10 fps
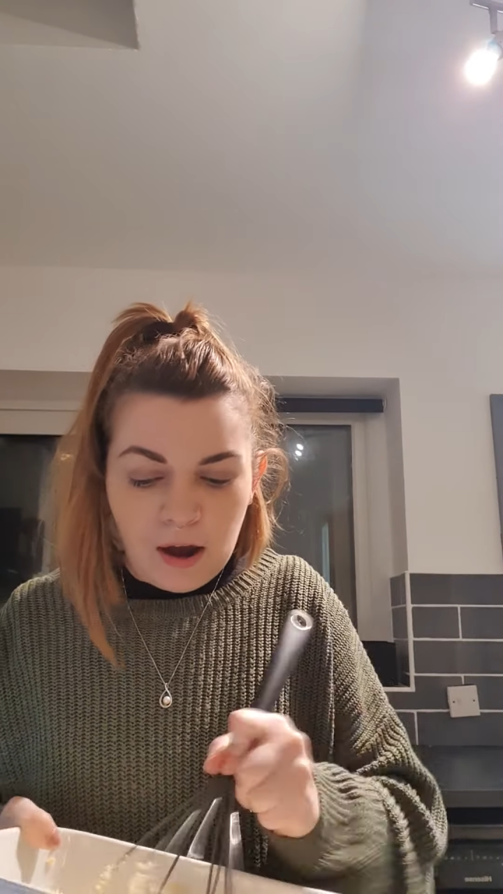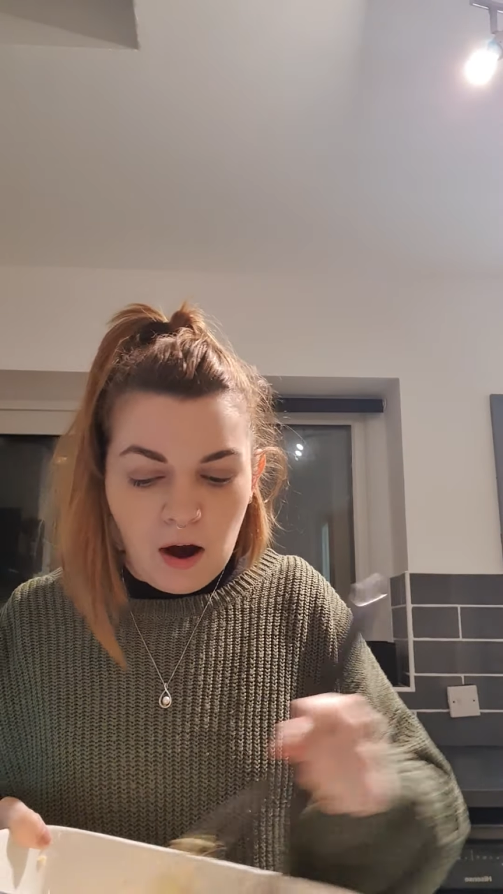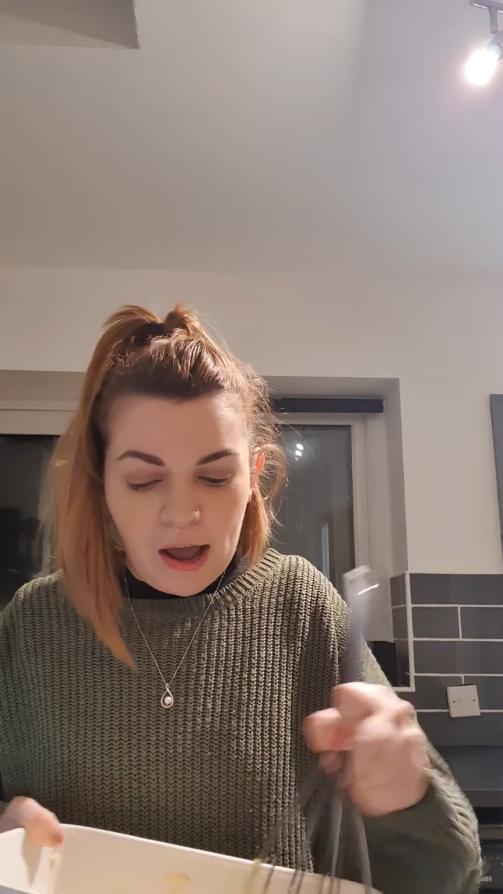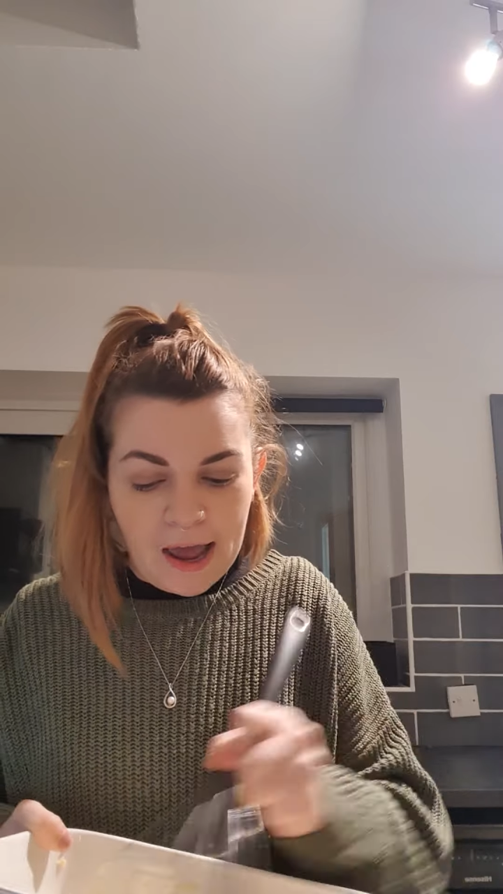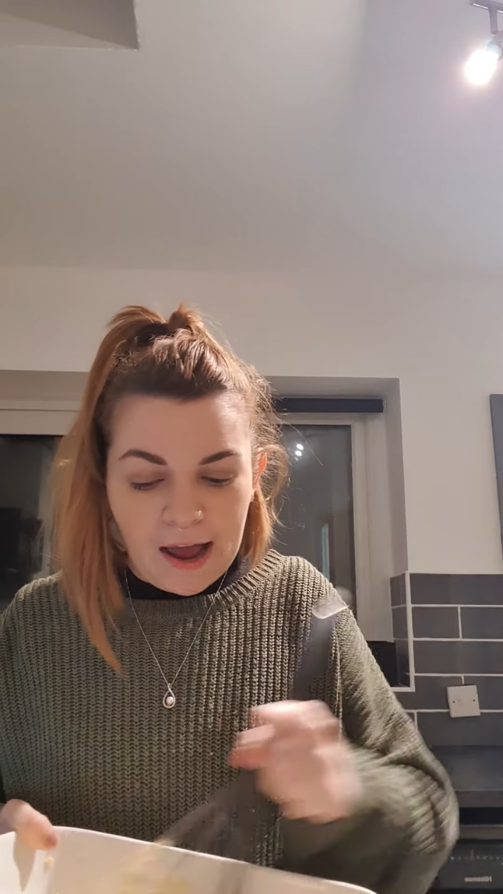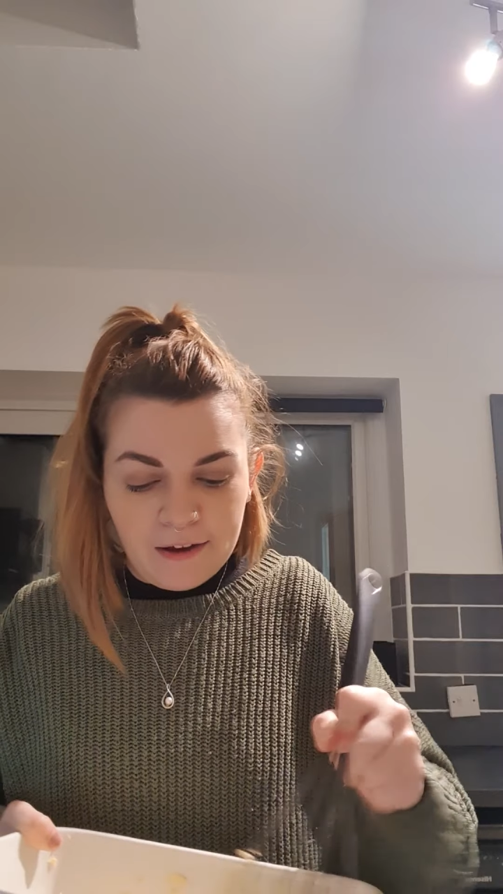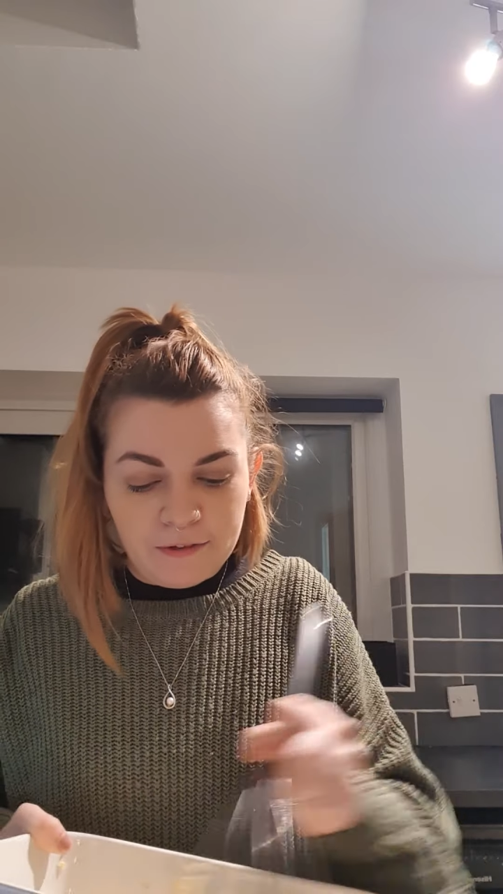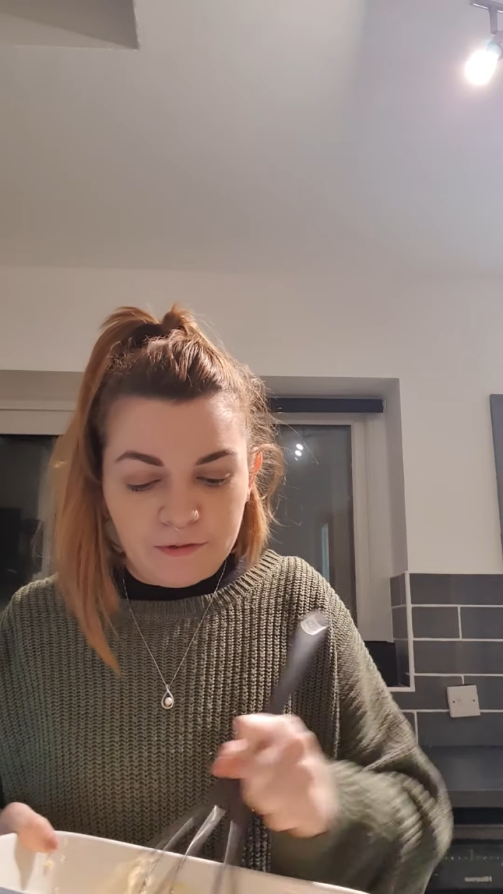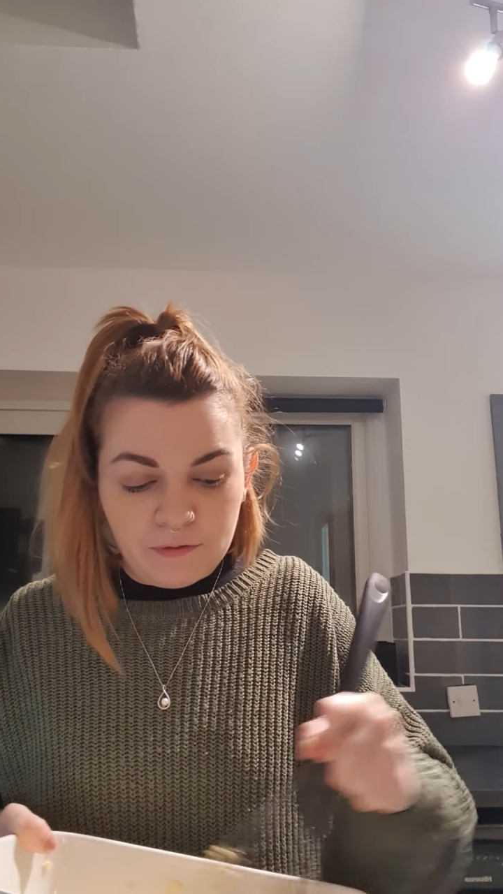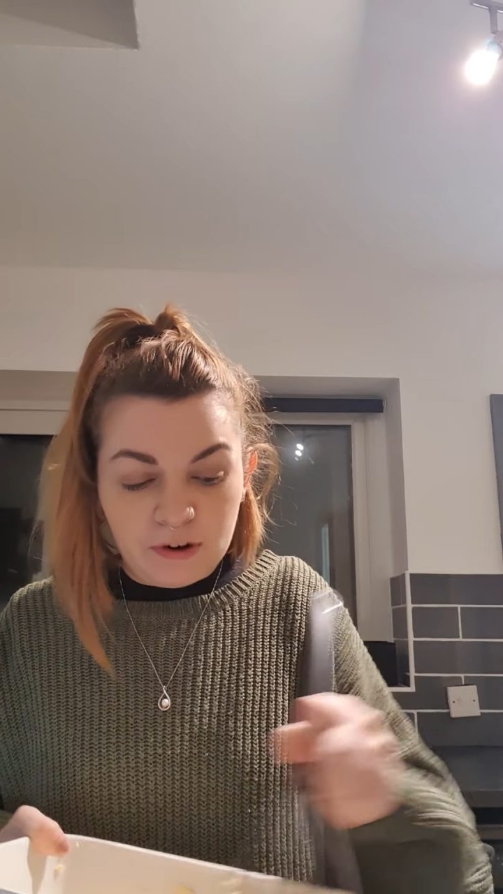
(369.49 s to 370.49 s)
I
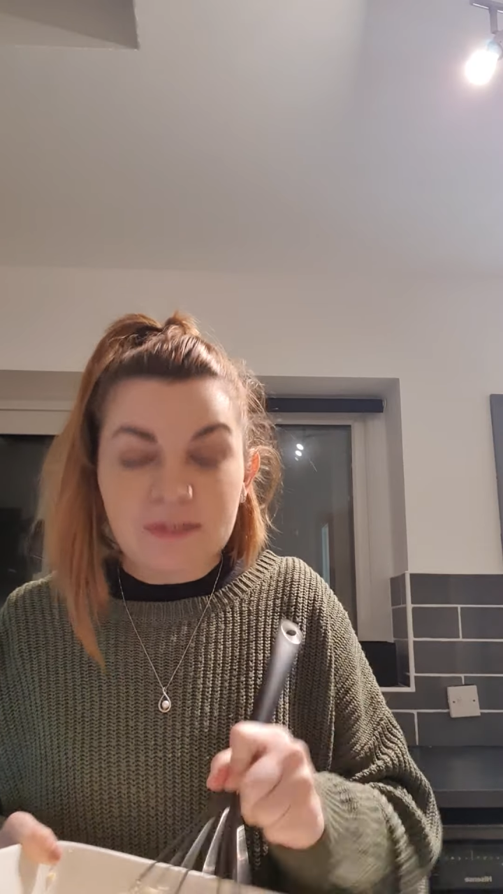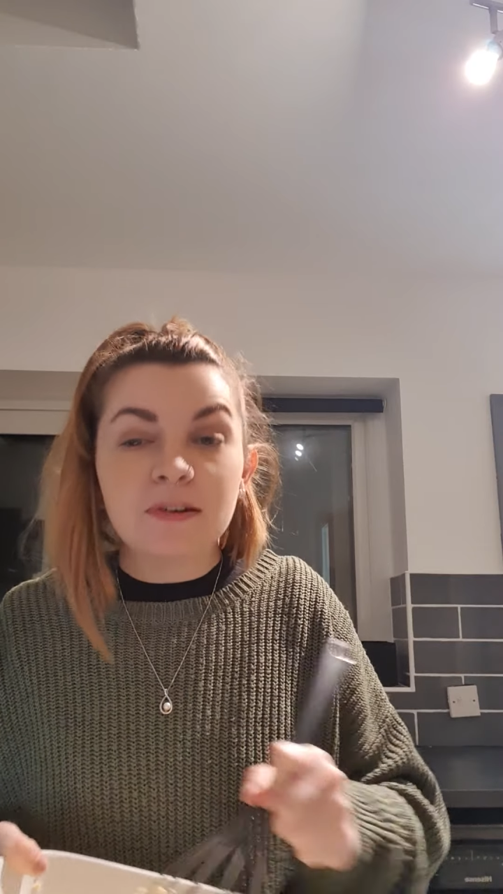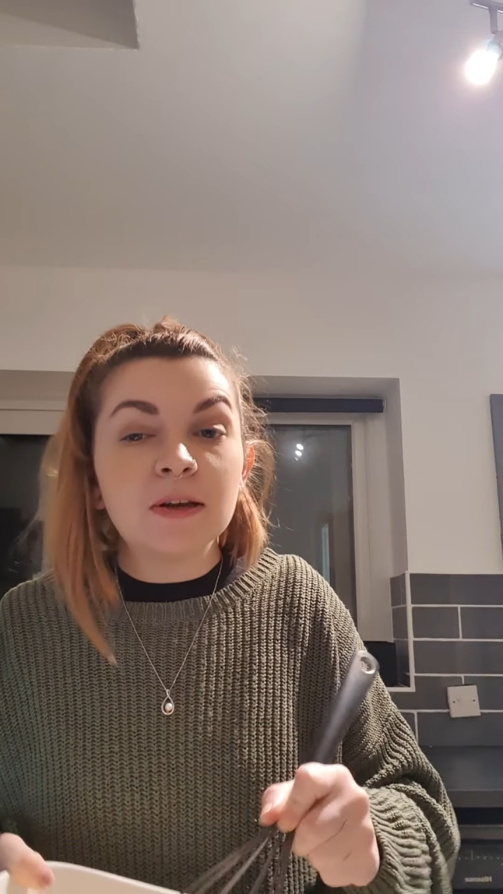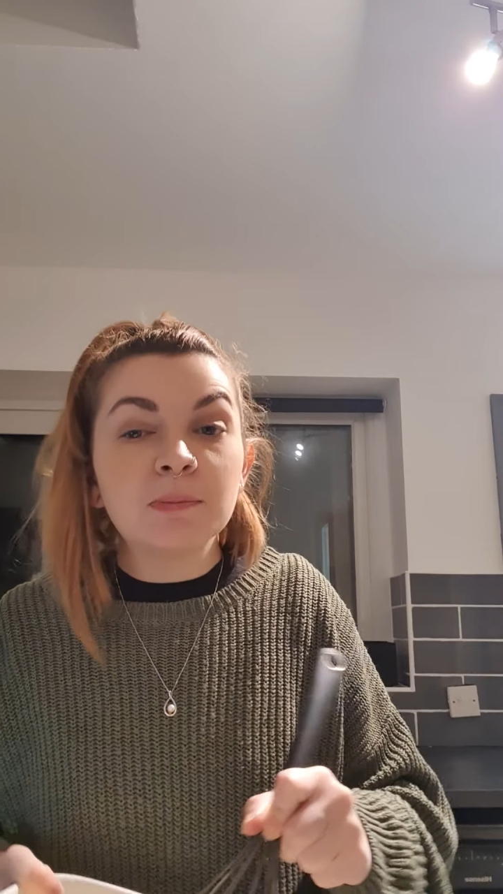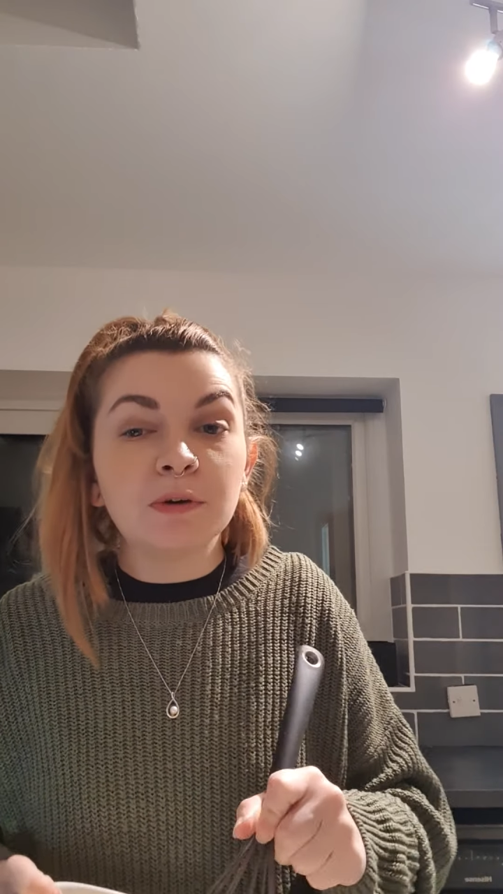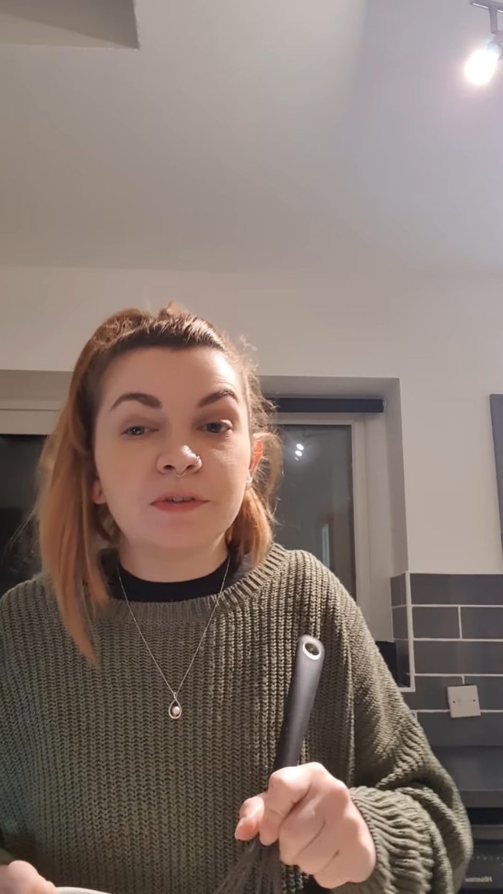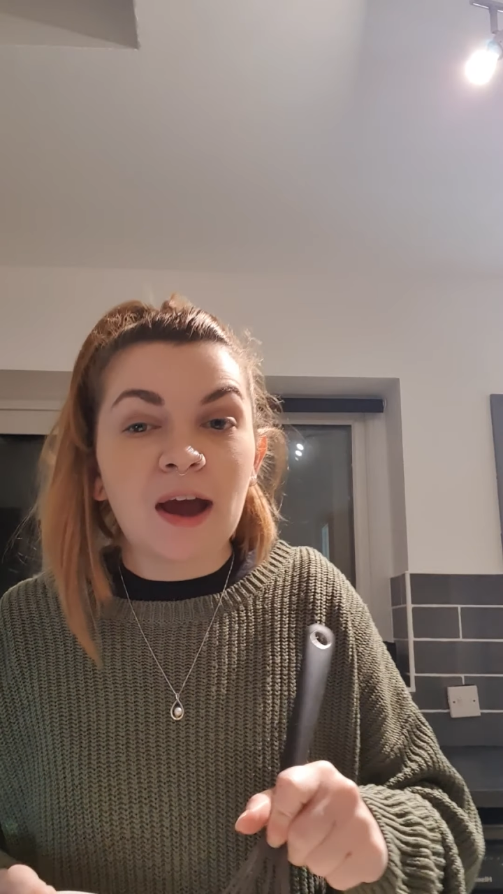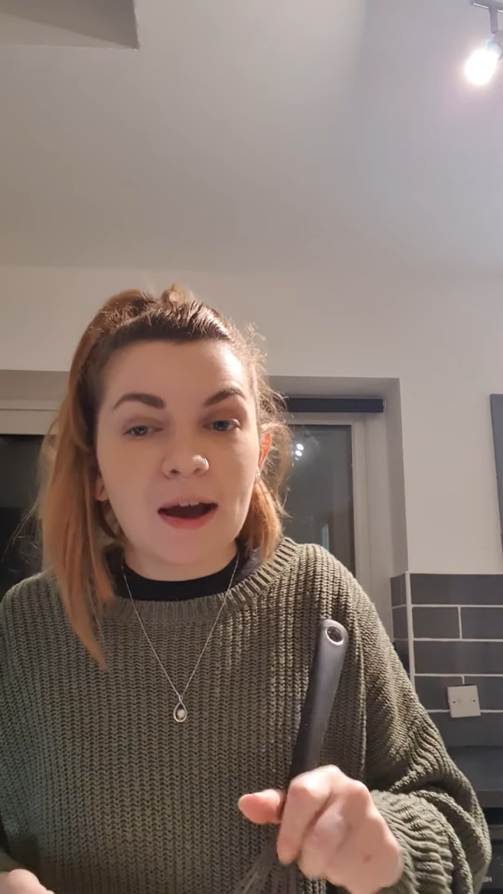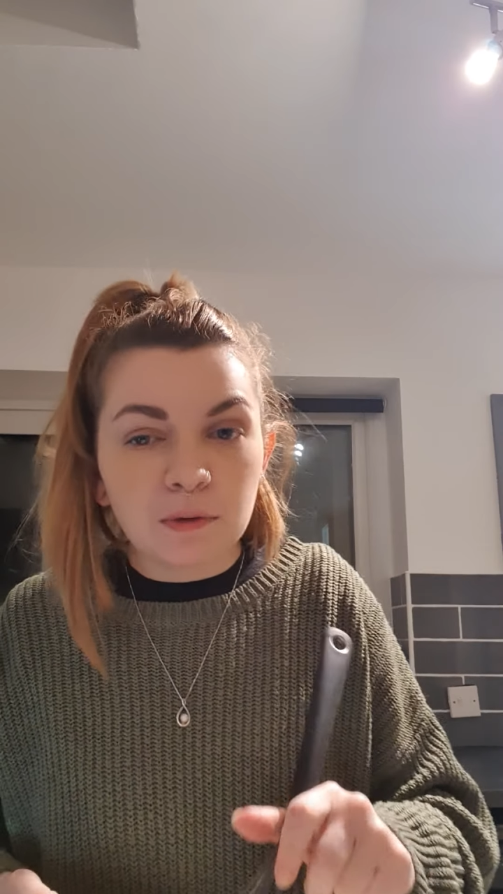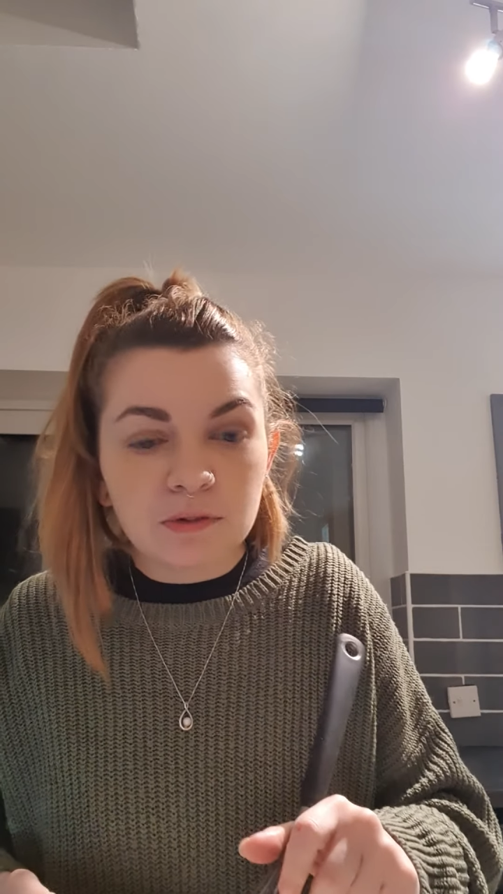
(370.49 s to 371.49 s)
have recently moved
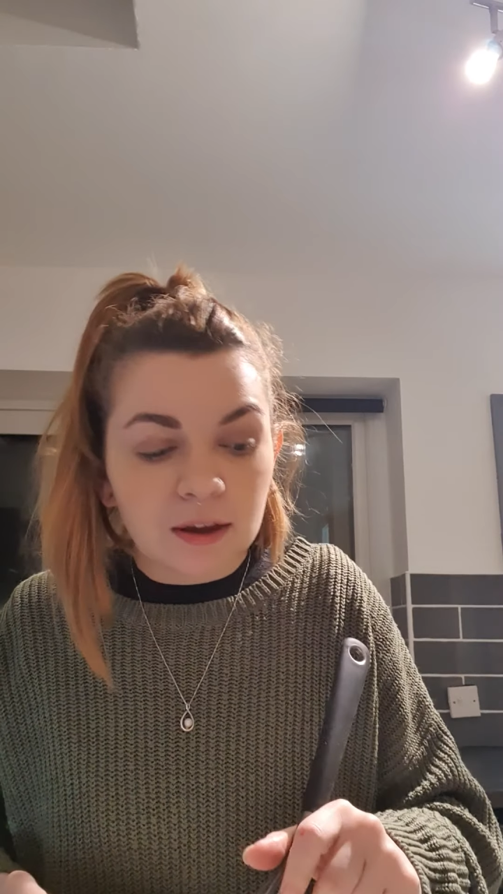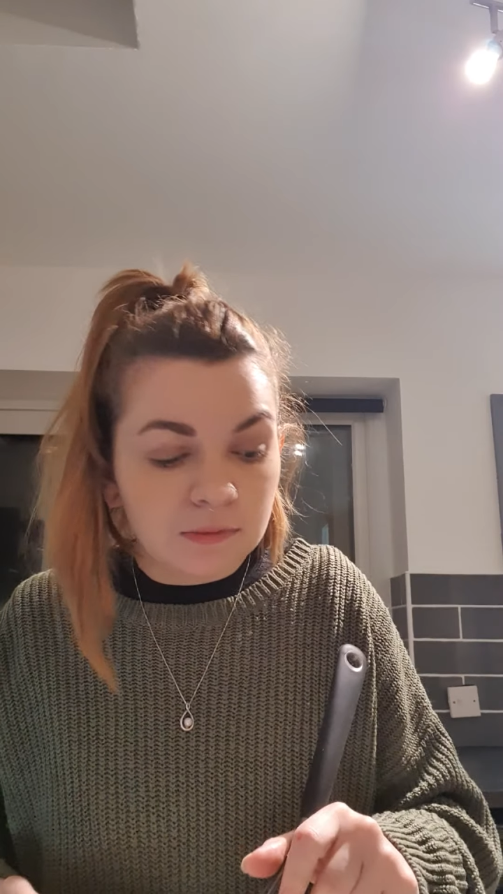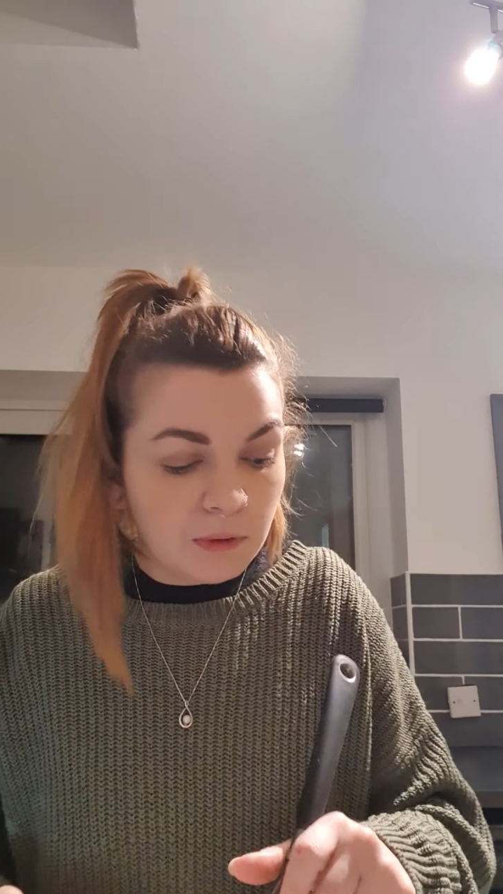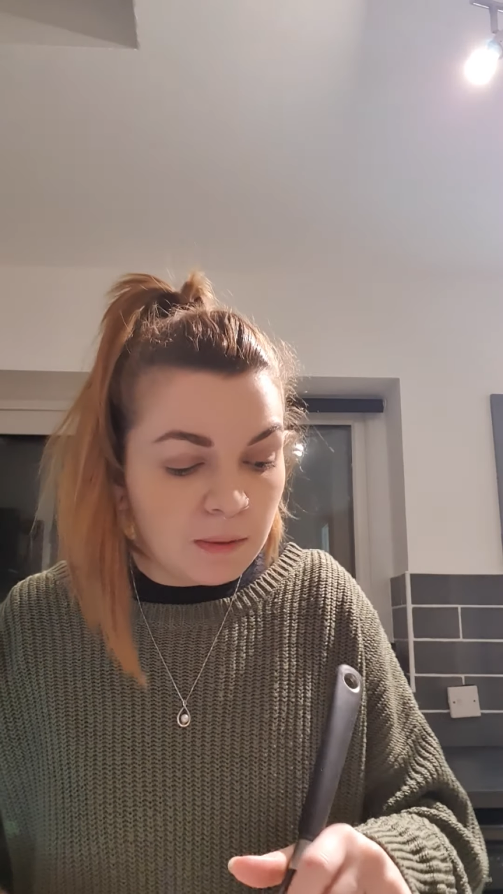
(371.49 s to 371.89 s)
house and my